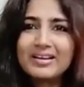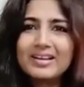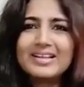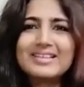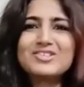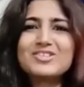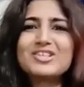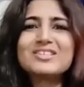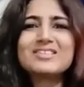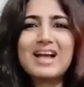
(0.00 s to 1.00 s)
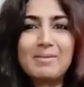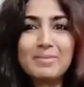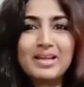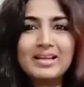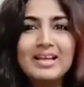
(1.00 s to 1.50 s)
is just
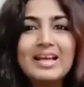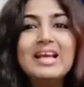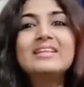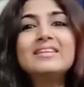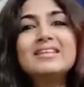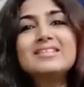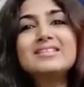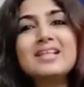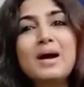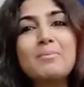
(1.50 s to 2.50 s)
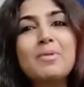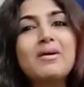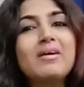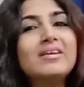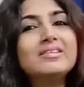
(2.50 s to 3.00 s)
coming, this
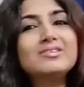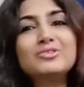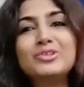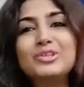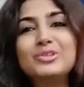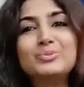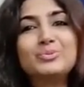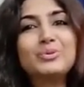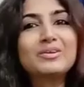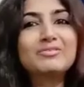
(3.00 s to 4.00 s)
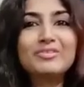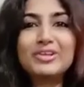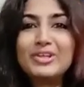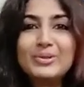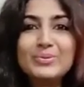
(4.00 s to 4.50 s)
number is going to work for
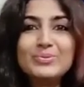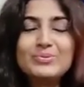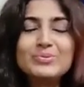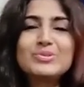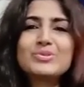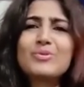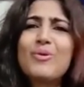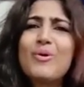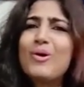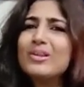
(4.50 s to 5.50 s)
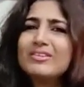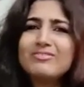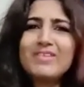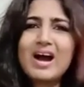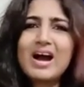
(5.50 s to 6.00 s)
you. So all the
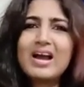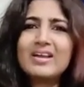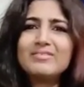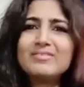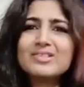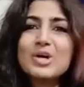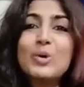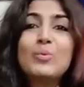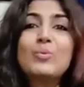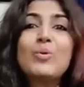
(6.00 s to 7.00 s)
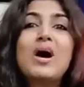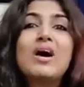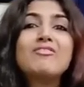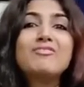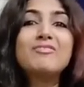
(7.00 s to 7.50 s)
5s who
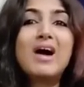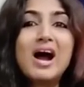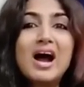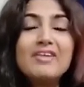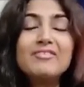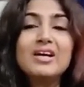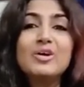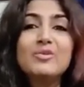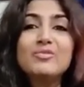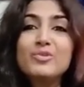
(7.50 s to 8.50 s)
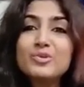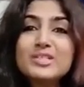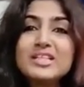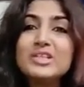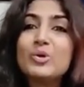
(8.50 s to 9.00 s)
are 5,
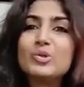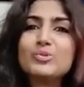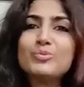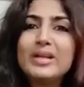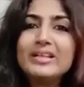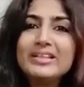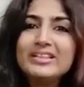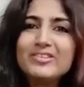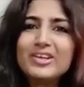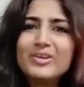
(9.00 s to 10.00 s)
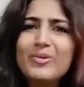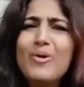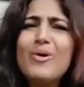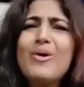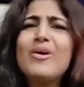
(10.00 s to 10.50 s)
14 or 23,
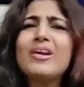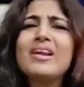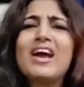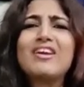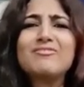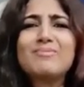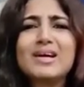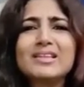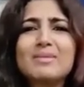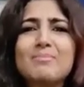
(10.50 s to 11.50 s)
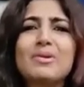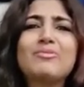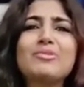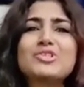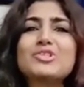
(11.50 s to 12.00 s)
or life path number
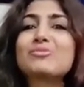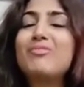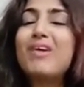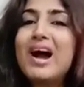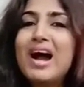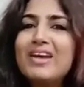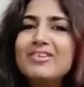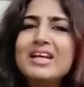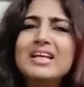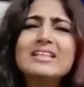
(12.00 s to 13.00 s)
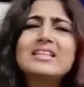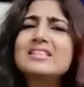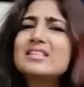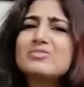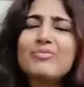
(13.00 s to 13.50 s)
which is 5,
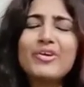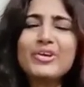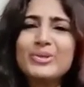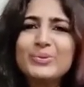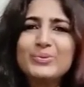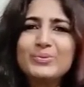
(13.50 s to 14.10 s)
this is for you.